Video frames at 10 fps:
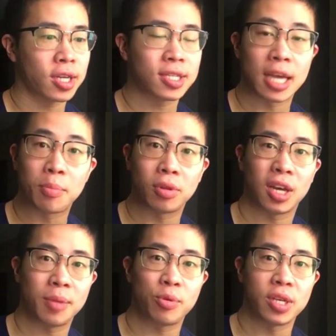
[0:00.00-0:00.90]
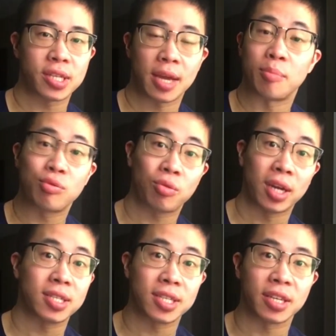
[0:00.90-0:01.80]
sample libraries and
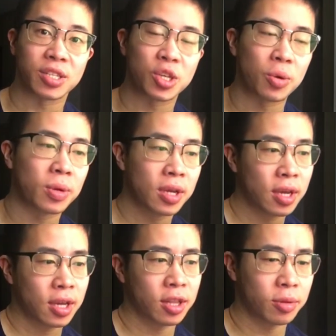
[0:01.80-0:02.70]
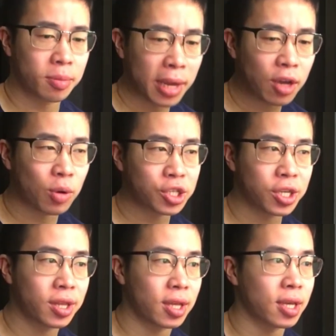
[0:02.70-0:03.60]
pricing. So the main
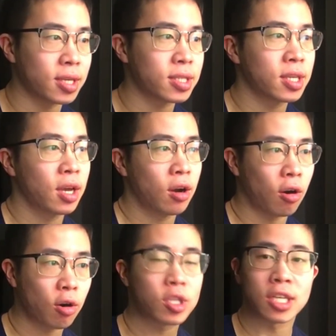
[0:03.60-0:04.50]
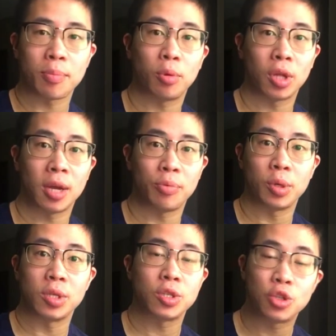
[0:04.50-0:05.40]
question is, are sample
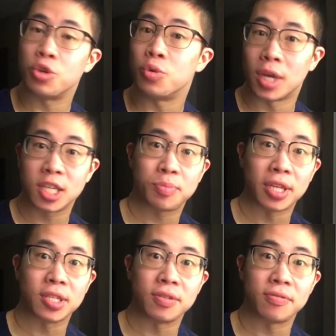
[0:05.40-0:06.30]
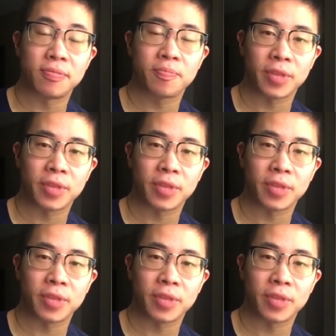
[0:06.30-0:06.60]
libraries too expensive?